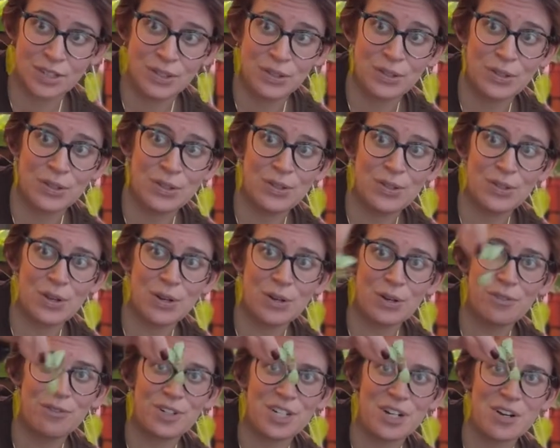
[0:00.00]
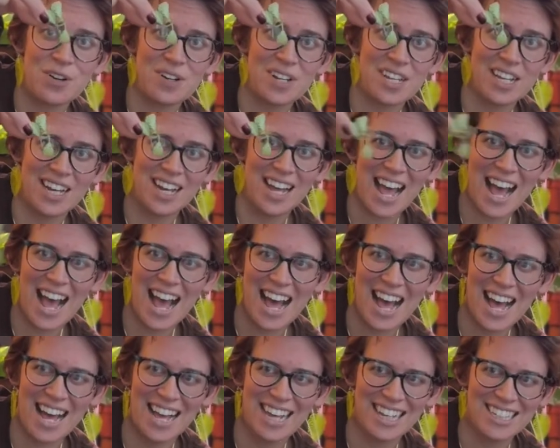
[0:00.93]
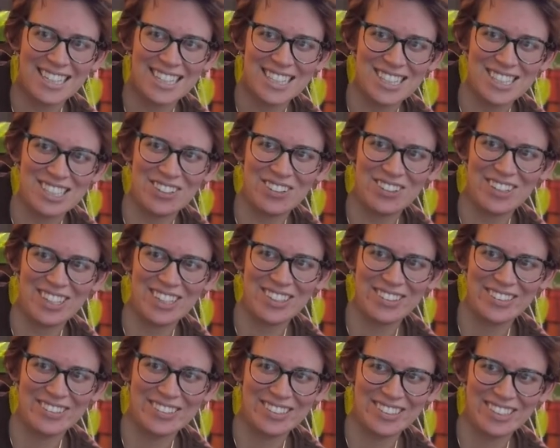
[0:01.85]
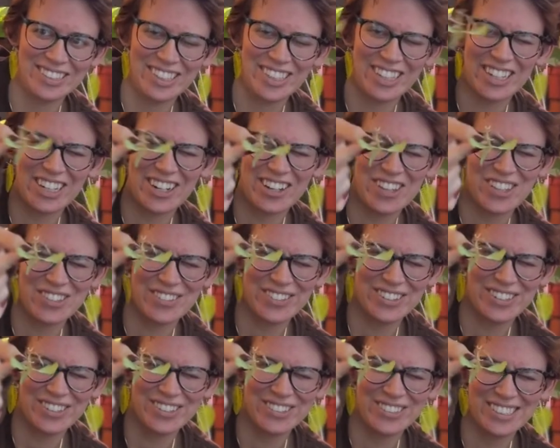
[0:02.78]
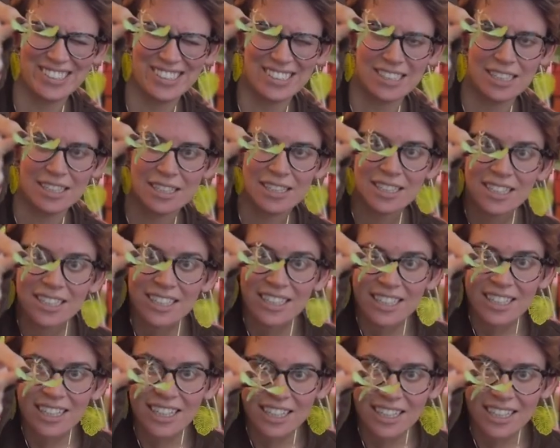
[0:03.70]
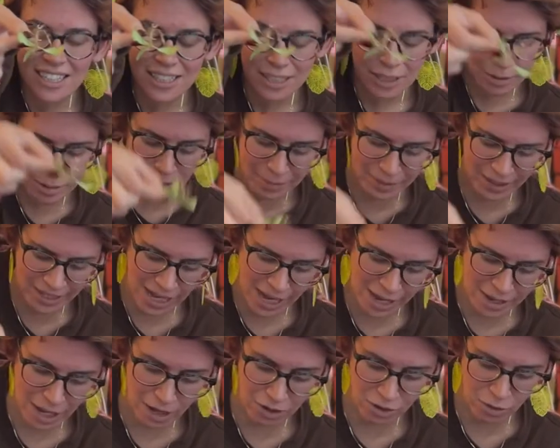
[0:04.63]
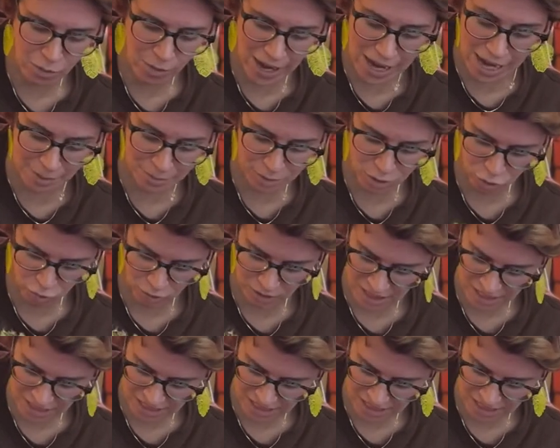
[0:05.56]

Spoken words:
So do Fittonia. So cute. Look at all those roots. I'm like, I don't know why I'm squinting.